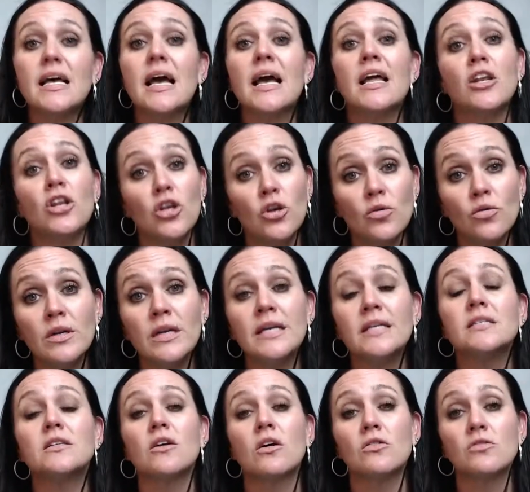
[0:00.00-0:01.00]
And you need
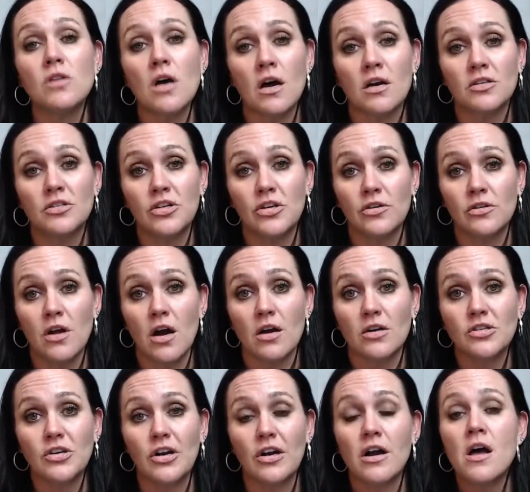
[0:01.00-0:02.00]
to go talk to your
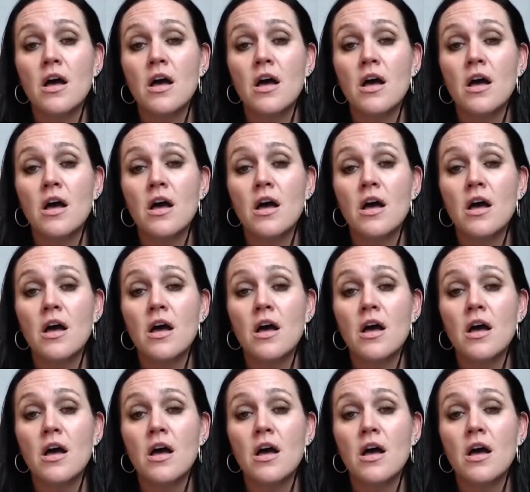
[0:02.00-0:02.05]
doctor.